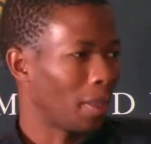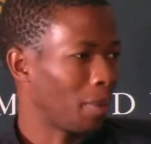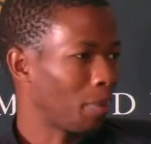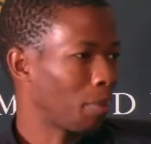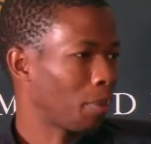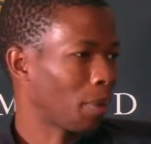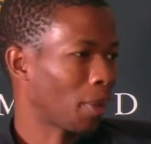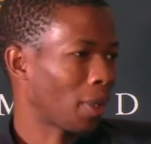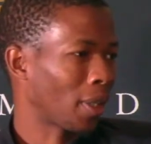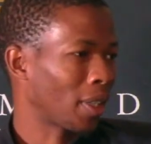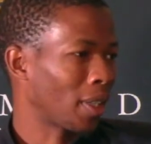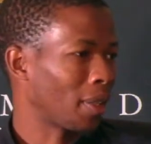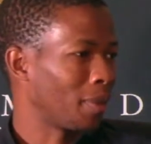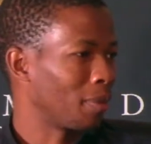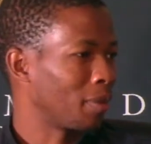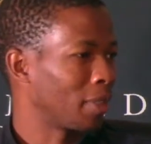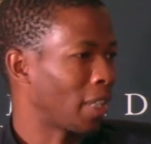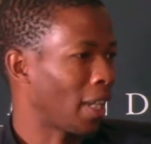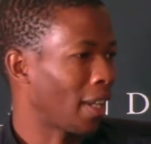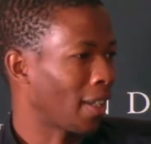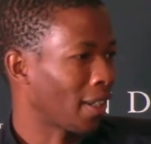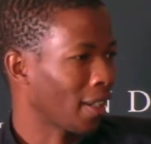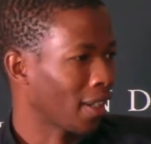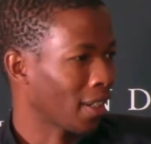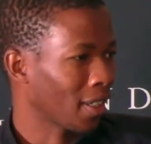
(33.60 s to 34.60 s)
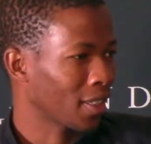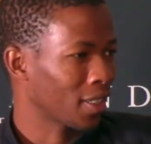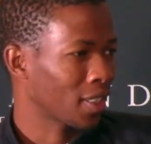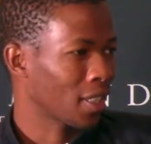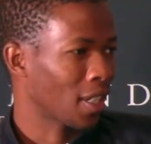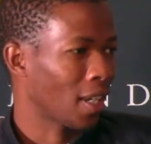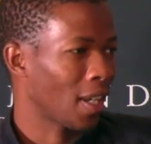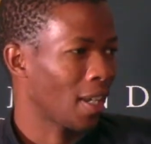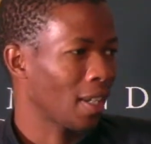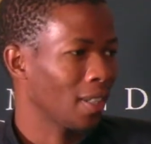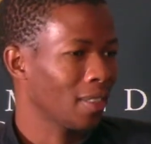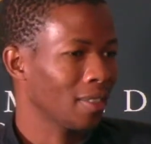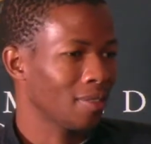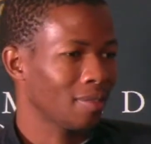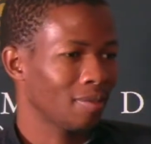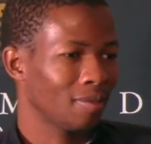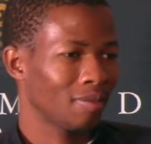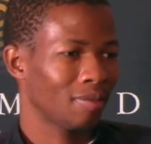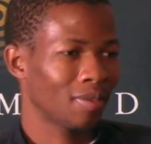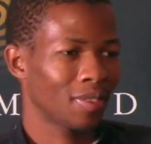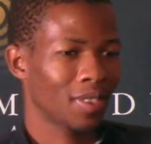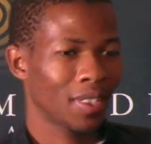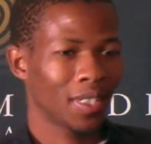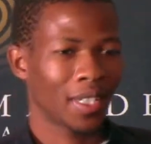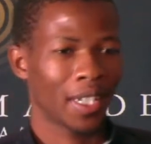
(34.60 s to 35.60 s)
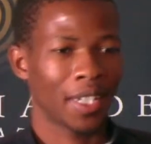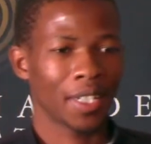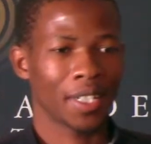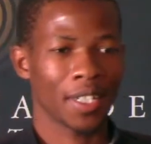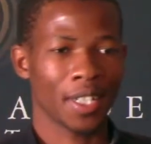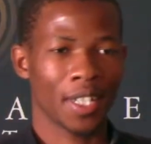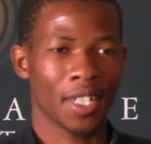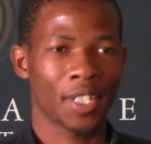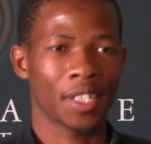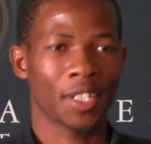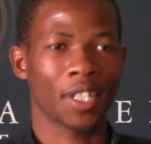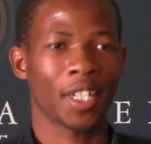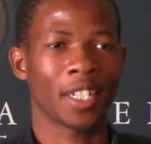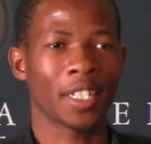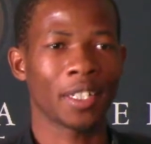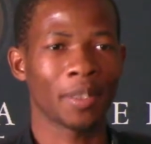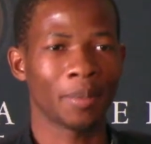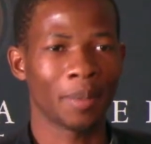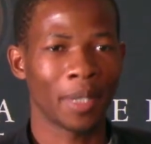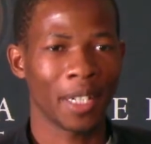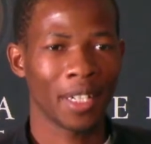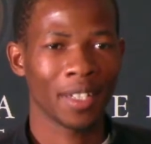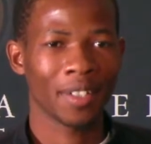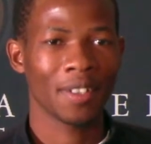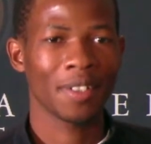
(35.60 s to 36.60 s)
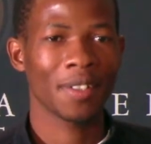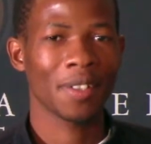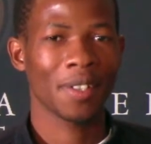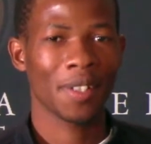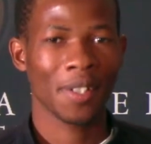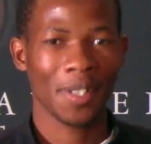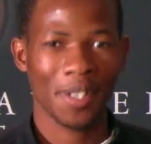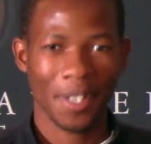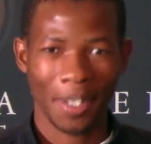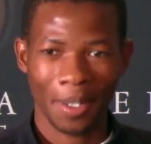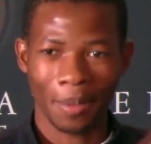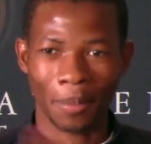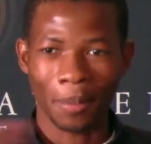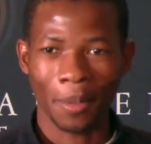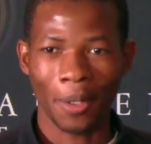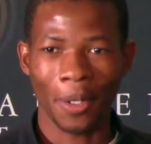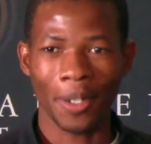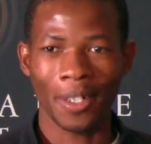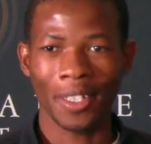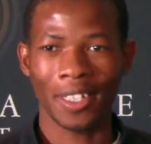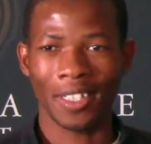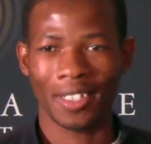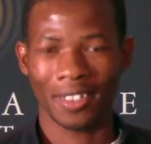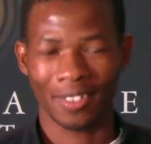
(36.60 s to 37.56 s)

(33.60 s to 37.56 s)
Welcome, Director, ladies and gentlemen, Sanlon.